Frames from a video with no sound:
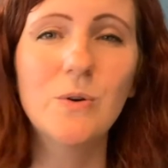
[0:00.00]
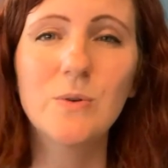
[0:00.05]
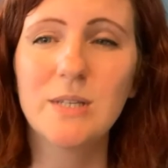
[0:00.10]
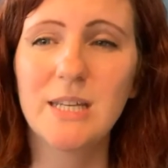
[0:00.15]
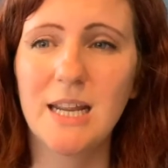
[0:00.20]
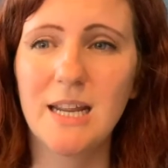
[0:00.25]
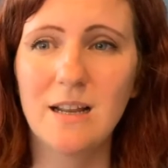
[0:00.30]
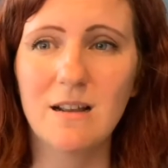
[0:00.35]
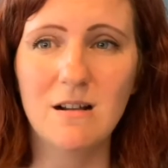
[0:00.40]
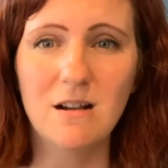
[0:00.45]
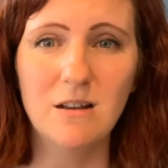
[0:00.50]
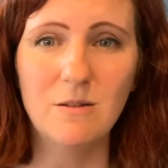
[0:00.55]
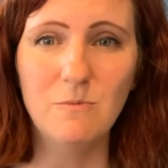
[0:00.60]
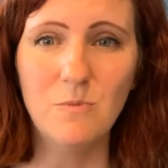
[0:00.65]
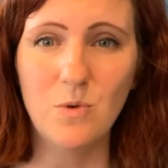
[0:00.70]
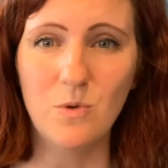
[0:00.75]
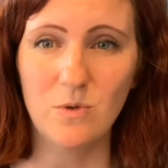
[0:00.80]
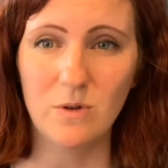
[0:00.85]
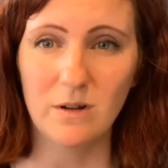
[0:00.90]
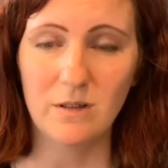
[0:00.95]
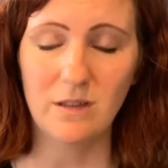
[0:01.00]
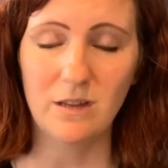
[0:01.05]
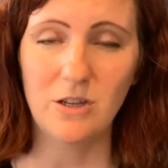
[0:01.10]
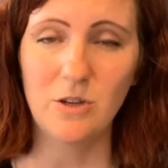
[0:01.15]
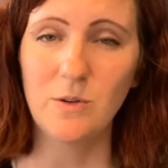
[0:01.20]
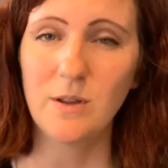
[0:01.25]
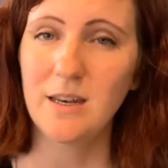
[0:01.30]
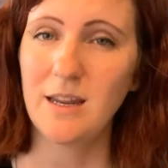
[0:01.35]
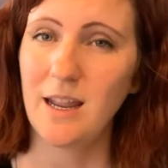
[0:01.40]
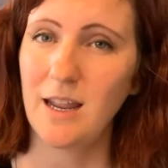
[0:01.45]
take on more than you
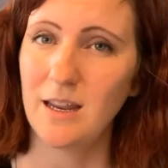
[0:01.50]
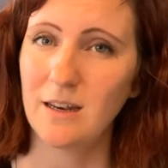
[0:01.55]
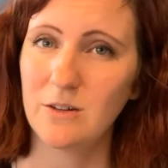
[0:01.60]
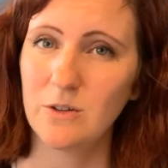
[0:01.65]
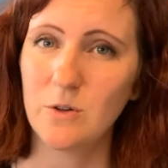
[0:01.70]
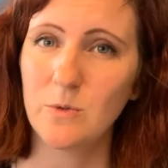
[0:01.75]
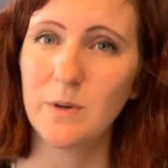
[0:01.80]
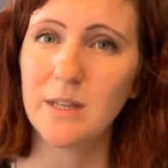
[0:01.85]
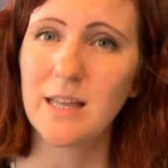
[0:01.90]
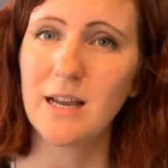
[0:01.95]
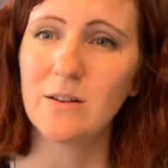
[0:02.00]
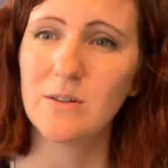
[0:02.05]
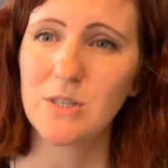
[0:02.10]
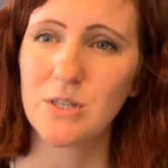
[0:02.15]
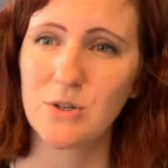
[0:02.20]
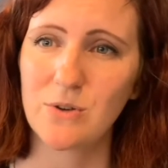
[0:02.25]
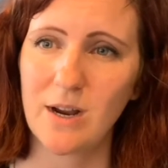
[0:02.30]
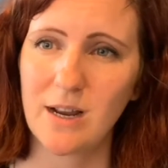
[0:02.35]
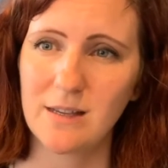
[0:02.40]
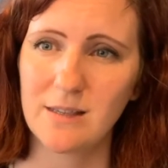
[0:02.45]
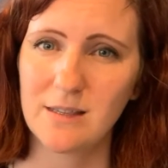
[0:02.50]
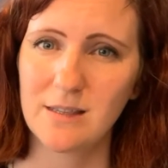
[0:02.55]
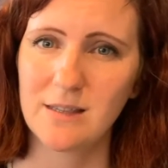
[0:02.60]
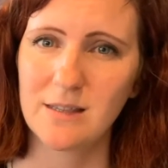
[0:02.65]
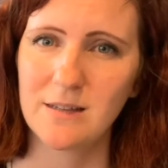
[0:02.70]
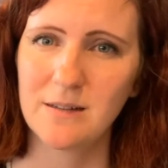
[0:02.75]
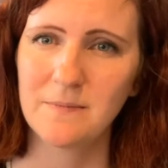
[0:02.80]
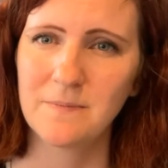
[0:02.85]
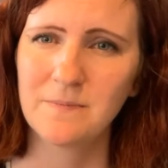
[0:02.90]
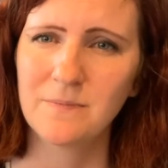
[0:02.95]
can handle without stress.
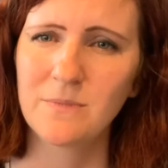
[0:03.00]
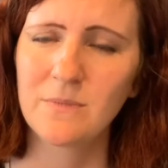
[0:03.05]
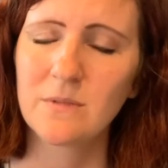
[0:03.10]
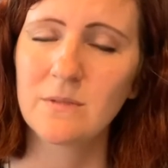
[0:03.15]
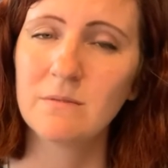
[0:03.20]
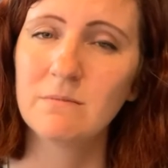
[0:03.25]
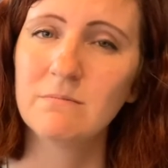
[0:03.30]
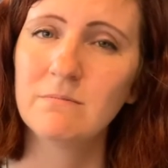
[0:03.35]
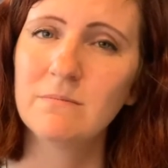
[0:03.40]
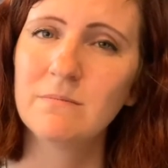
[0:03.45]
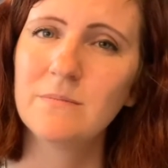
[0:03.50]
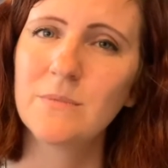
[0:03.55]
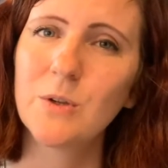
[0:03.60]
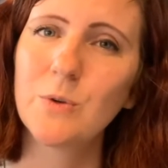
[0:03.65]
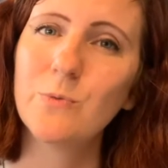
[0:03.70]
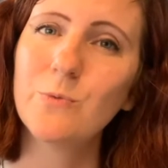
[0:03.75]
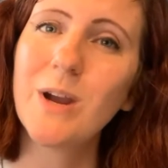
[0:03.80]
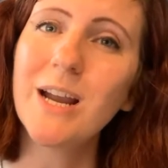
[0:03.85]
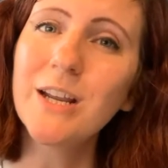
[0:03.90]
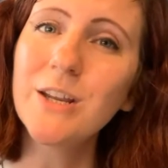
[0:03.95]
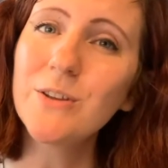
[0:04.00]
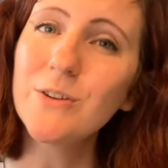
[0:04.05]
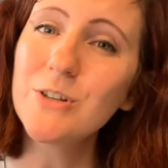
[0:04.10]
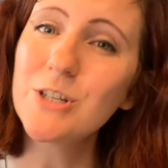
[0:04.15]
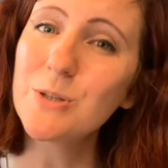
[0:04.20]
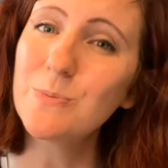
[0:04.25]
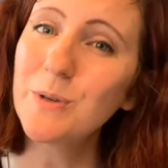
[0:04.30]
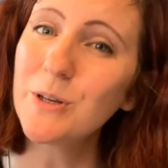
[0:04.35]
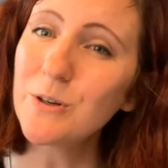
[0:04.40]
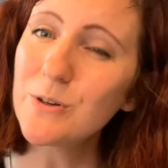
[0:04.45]
Regular
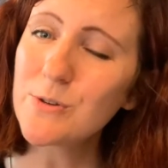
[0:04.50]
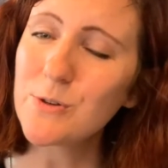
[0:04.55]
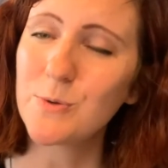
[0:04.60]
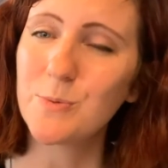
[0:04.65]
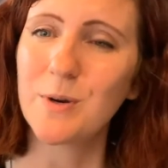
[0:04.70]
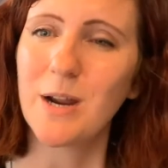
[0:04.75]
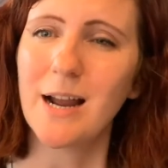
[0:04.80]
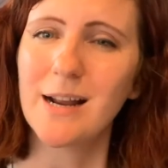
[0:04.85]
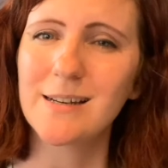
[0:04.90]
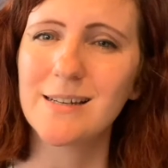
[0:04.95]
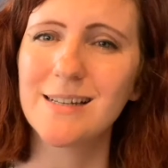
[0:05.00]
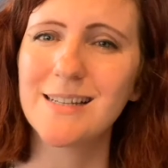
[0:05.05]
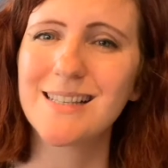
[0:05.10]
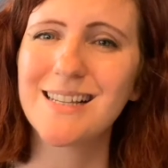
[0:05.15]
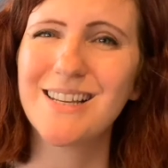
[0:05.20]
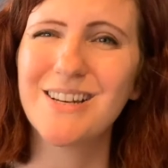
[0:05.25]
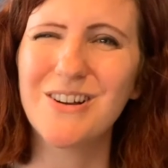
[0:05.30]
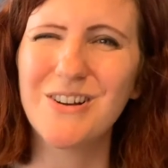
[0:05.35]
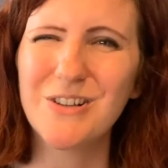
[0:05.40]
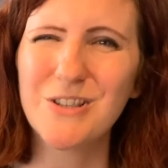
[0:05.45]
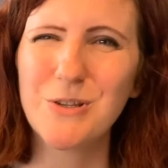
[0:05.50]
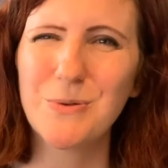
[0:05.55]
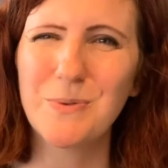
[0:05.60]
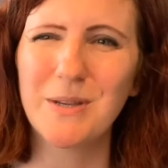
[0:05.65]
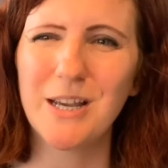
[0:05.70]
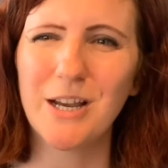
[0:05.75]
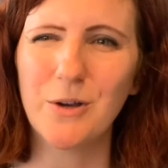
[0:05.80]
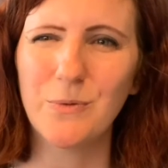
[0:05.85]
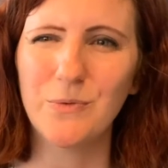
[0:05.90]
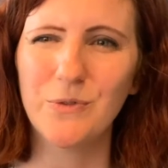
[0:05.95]
spiritual practice can also be
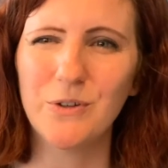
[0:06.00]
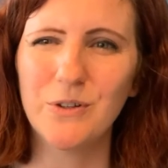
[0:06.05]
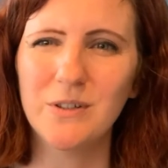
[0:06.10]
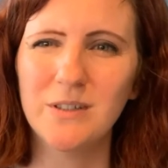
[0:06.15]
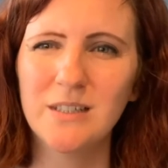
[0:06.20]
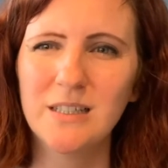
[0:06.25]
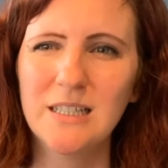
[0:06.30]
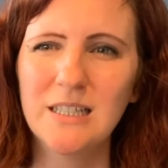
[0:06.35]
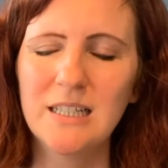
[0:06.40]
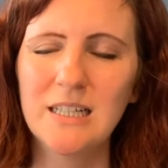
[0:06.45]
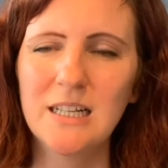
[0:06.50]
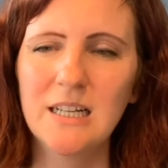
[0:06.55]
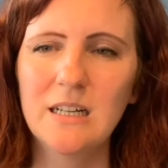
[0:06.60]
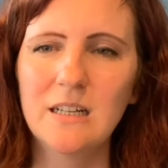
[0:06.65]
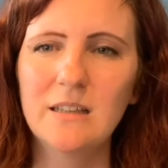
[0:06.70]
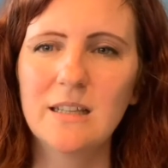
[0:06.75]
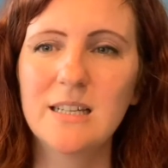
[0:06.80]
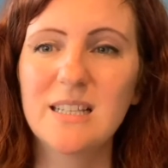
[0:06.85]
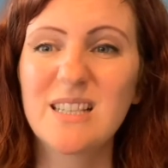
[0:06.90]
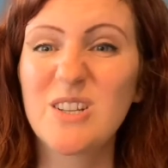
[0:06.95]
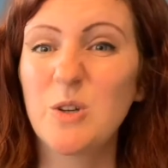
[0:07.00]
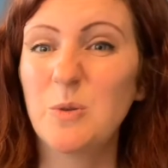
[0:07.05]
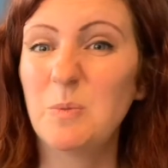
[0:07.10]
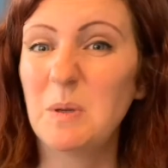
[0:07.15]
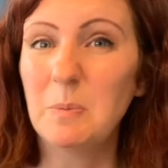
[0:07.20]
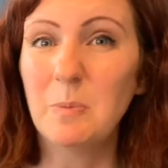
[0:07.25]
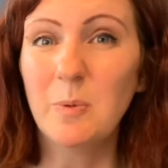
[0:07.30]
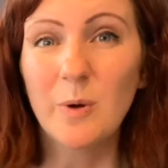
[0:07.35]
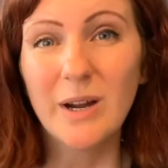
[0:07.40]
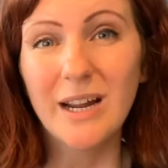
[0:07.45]
helpful. This could be
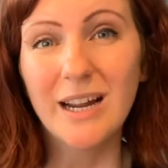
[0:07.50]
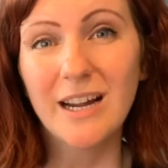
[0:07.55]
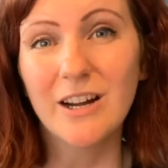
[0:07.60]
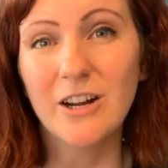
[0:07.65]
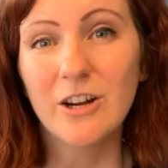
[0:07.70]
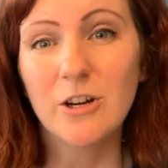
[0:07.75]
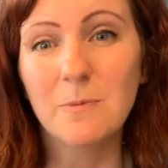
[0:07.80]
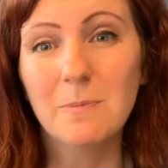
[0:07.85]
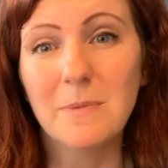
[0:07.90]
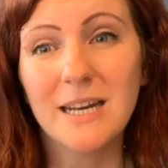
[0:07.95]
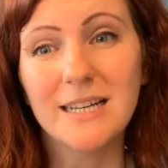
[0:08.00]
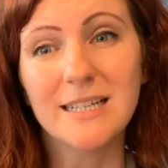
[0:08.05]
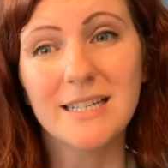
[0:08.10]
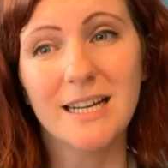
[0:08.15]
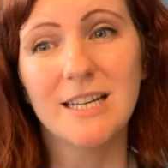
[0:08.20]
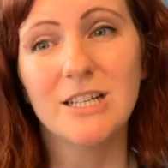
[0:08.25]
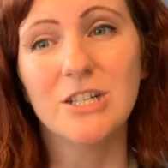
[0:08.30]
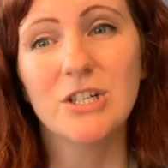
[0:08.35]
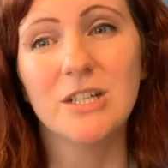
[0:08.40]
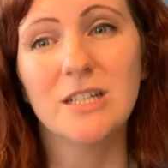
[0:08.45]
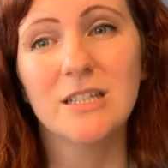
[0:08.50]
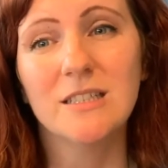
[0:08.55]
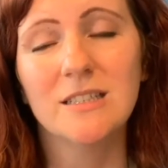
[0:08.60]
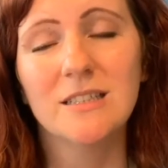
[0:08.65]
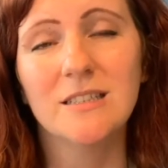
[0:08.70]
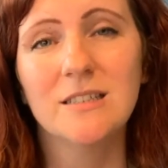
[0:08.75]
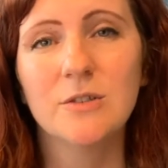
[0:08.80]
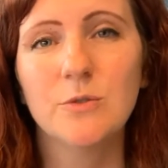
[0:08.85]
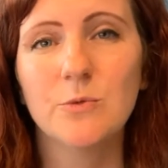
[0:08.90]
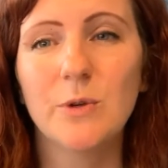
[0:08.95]
prayer,
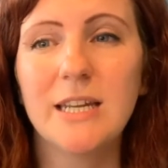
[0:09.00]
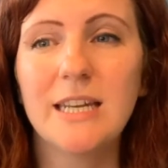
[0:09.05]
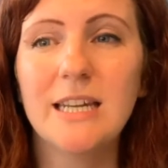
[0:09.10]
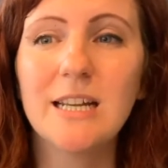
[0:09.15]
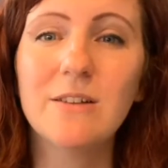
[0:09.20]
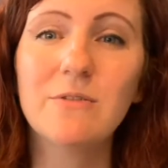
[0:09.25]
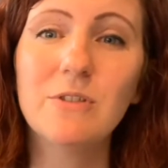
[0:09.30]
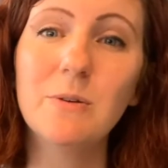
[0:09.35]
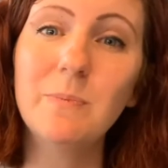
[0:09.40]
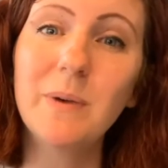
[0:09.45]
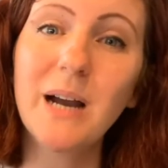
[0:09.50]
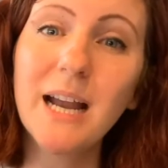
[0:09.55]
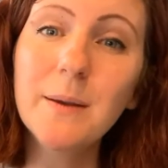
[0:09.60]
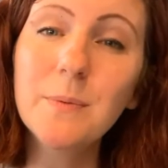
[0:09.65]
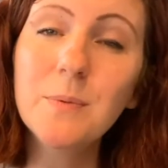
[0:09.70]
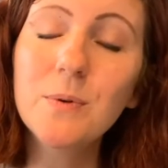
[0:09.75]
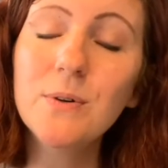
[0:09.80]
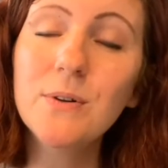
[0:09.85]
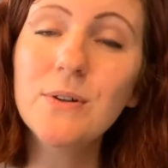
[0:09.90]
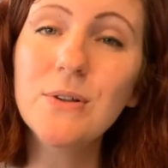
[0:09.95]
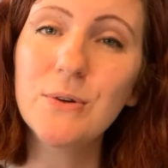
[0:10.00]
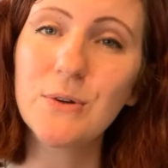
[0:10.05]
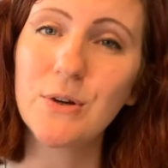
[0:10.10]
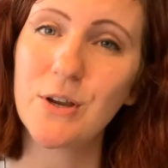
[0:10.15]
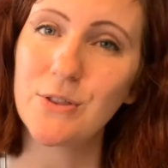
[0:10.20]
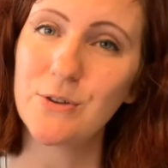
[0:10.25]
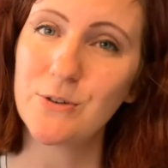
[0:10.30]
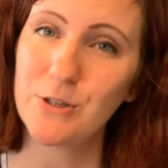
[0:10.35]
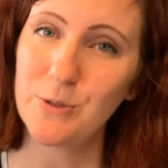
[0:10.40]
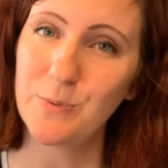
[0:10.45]
meditation, reading of the Bible, or
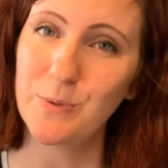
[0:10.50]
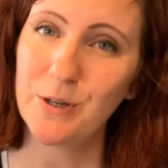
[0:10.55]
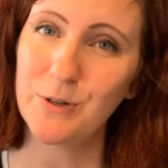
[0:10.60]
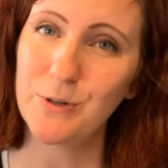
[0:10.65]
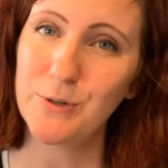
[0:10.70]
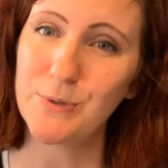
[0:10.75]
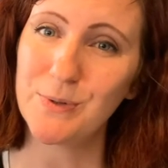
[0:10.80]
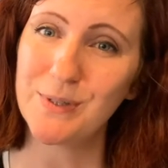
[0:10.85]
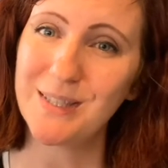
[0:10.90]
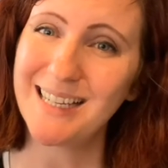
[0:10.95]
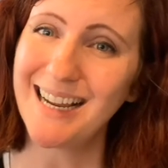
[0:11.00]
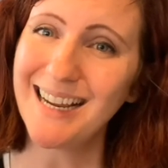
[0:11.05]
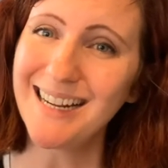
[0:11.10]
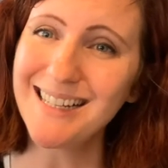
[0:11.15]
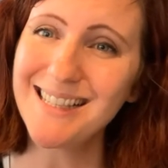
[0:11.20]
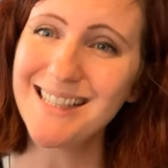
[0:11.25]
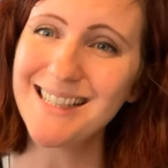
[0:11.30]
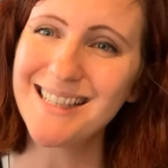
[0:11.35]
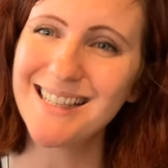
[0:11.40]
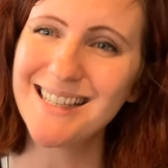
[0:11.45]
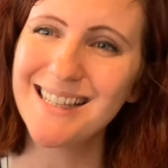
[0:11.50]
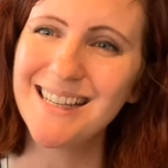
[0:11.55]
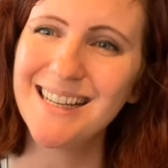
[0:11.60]
other spiritual texts.